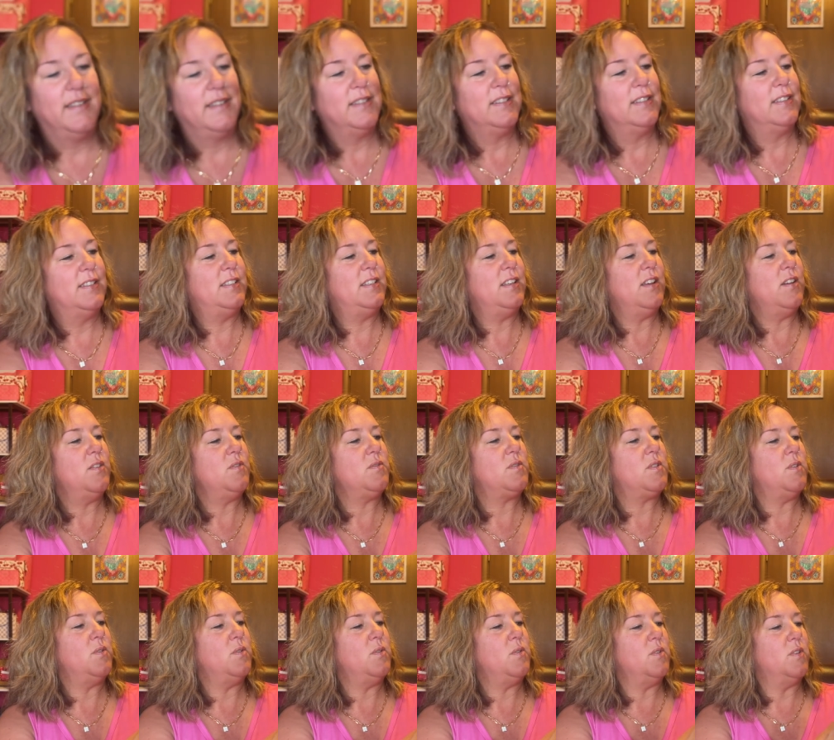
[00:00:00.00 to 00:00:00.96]
So
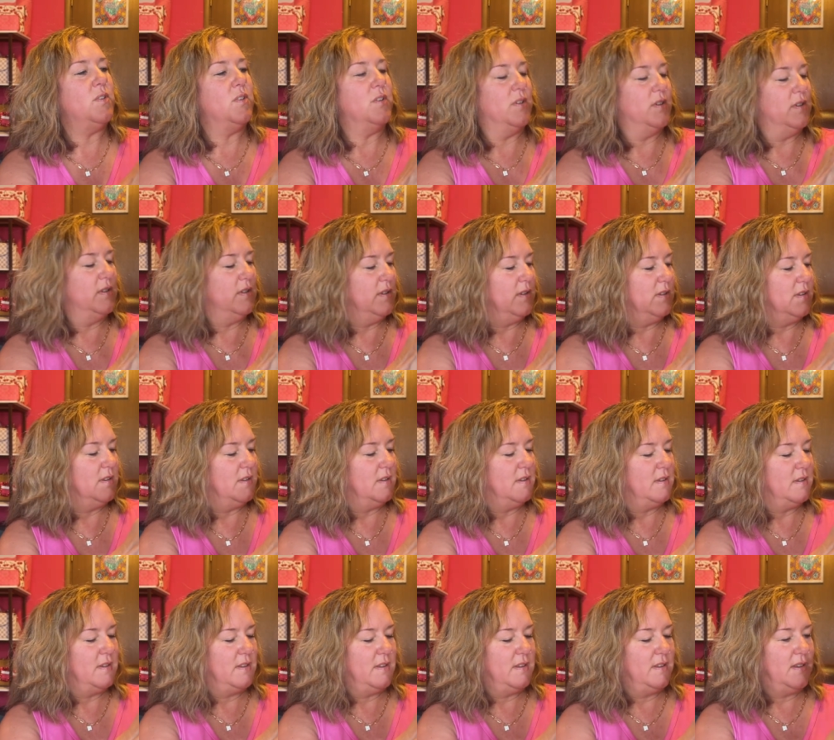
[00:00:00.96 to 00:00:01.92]
cool.
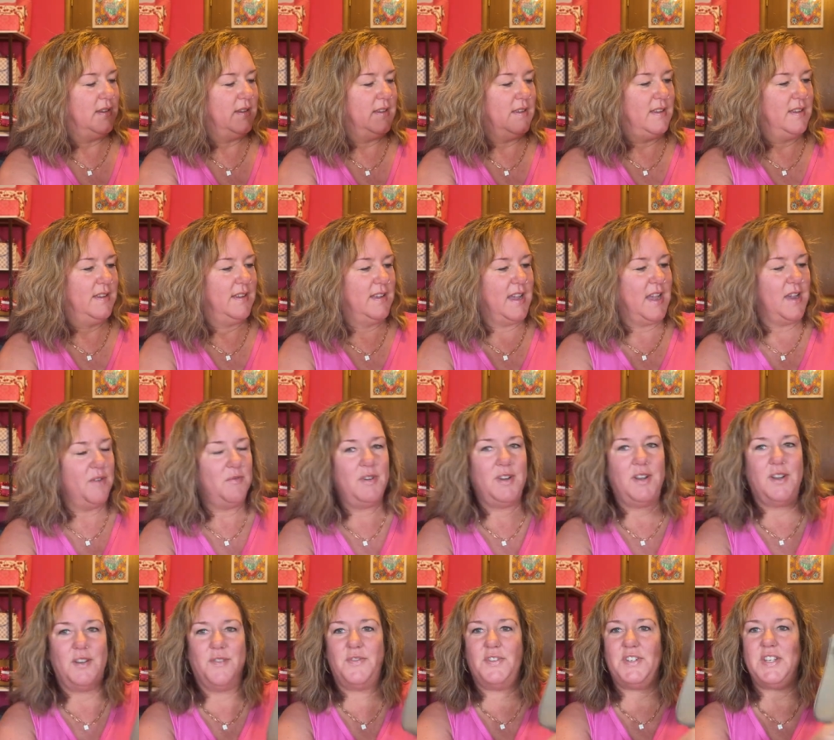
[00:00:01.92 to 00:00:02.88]
I
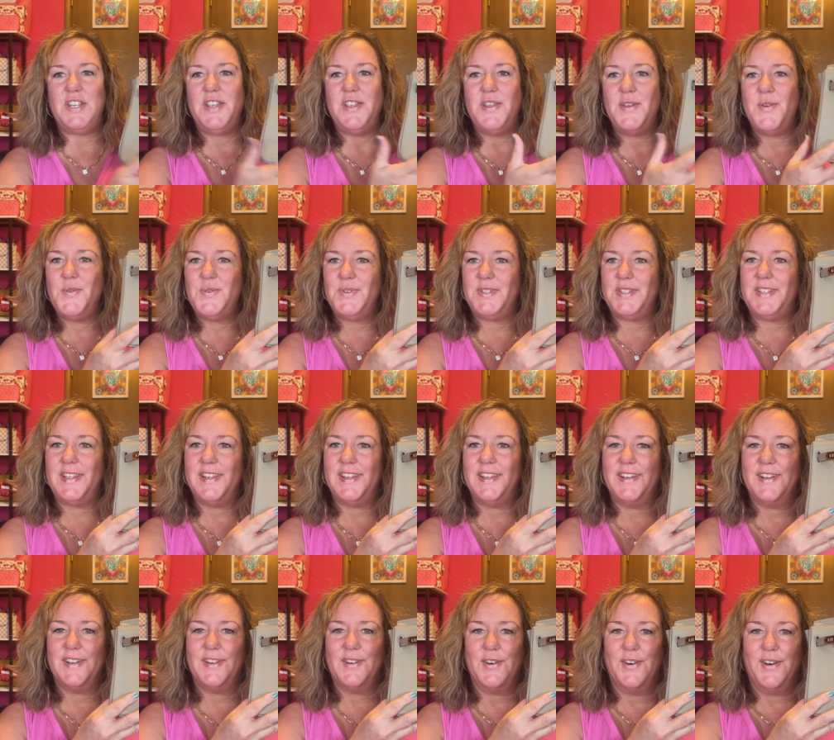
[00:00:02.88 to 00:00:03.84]
wonder if she used
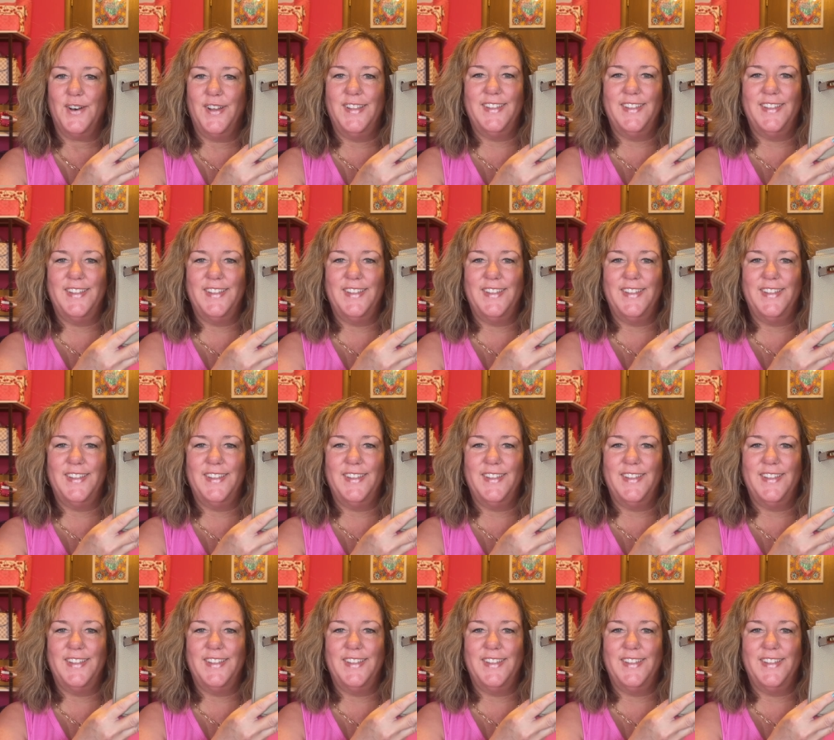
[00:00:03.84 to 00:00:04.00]
it at all.